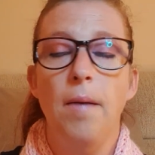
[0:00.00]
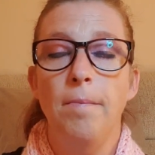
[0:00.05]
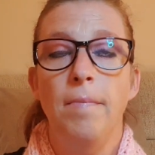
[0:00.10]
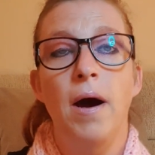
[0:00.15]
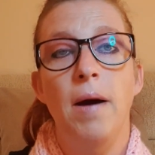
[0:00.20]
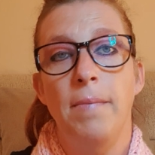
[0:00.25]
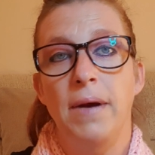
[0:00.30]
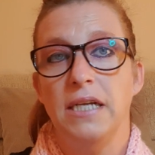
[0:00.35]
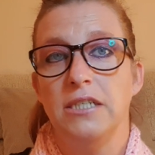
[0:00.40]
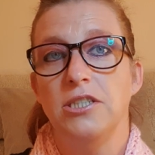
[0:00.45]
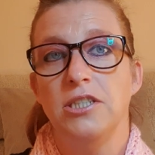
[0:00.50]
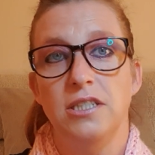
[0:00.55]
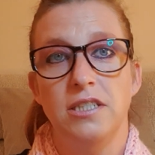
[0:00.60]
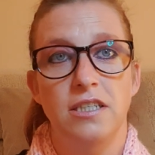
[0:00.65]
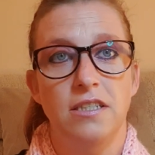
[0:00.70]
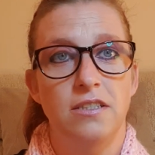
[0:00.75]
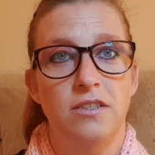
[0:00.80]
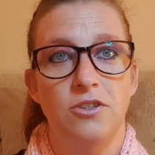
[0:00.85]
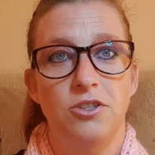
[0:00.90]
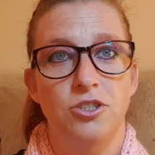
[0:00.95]
mum actually
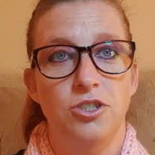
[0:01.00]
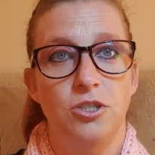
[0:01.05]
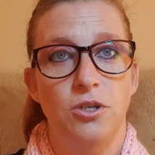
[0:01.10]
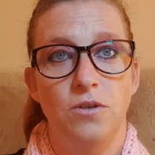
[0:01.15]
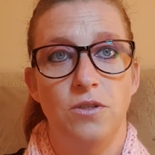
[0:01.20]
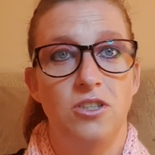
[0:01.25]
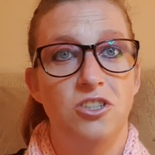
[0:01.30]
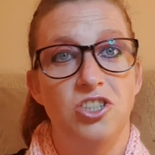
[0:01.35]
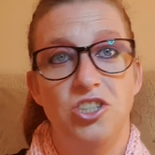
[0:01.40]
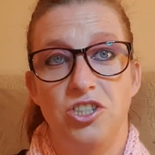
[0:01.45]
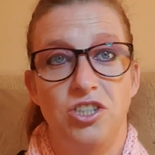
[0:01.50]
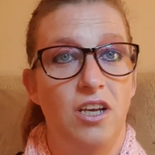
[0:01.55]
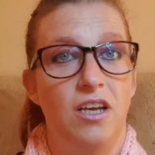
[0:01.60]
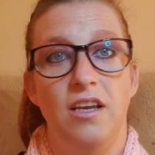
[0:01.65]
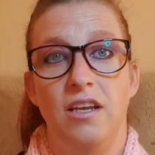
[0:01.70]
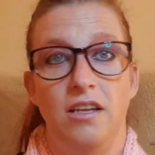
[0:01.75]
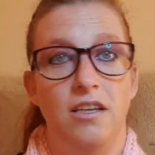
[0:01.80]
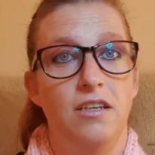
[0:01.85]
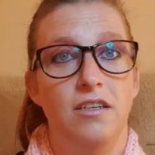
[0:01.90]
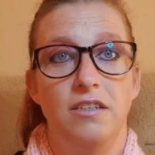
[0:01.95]
says on the show that
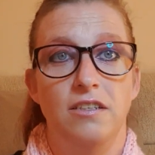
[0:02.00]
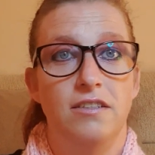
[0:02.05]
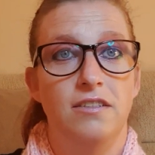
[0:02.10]
she